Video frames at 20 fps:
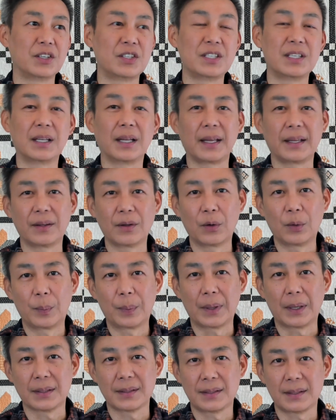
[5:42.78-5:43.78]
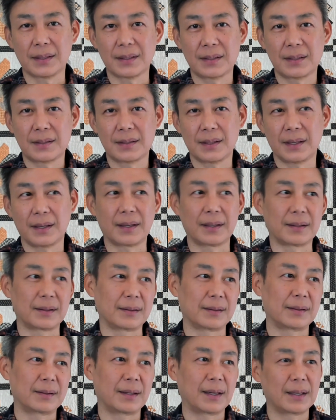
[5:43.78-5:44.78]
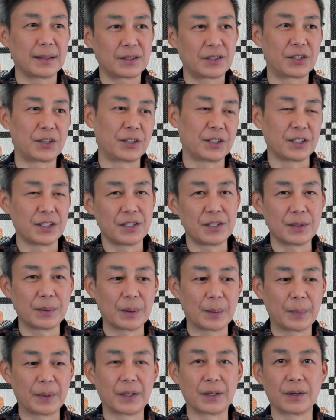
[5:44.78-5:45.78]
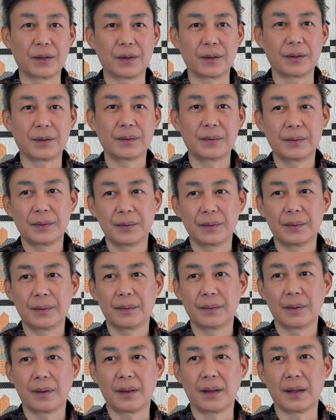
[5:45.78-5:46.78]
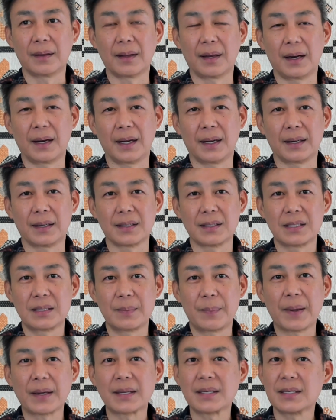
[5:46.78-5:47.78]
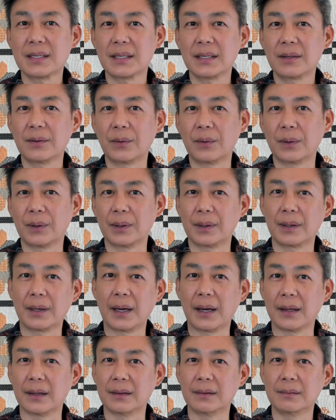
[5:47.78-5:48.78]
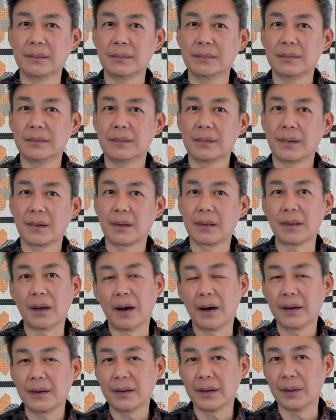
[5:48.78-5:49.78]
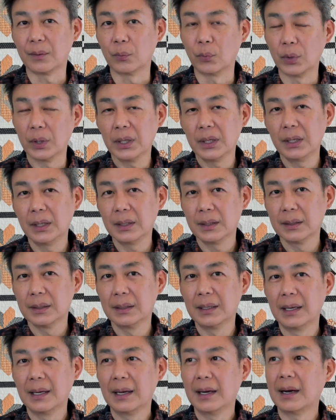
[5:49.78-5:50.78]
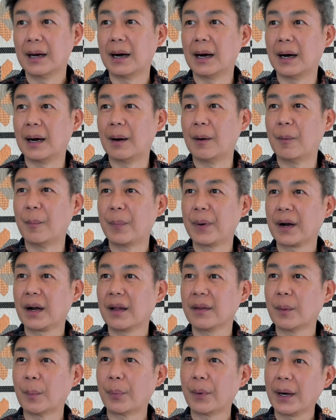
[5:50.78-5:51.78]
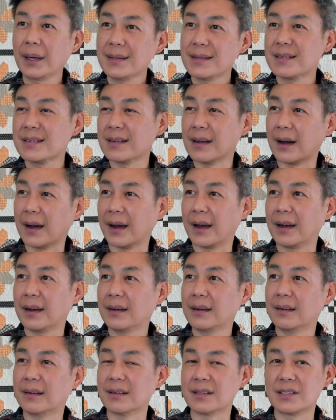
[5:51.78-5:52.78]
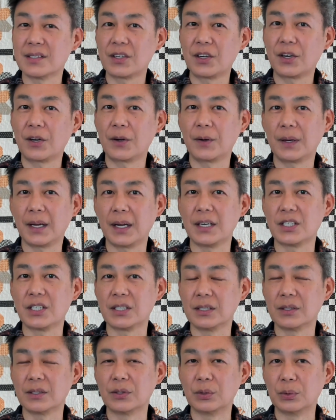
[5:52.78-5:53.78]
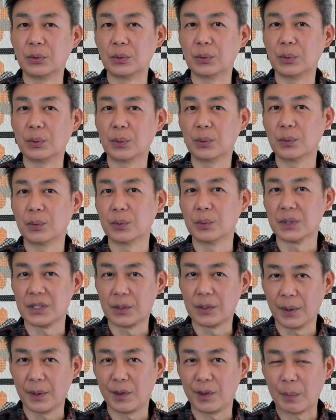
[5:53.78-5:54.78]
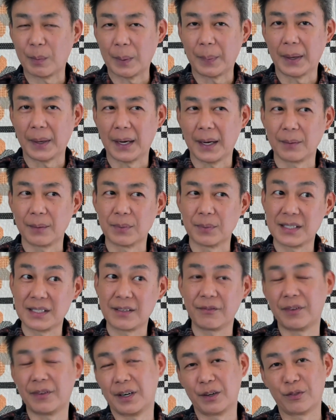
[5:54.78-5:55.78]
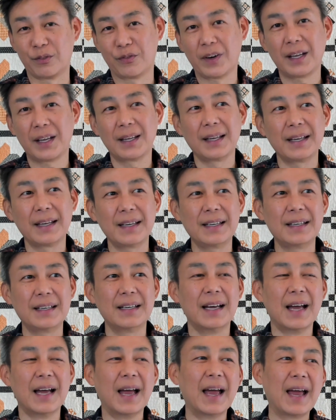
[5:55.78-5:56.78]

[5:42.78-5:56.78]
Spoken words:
delayed the whole process and turned into a bigger thing than I had expected or had thought it would. But on the bright side, the security agent who was going through my bag was very friendly,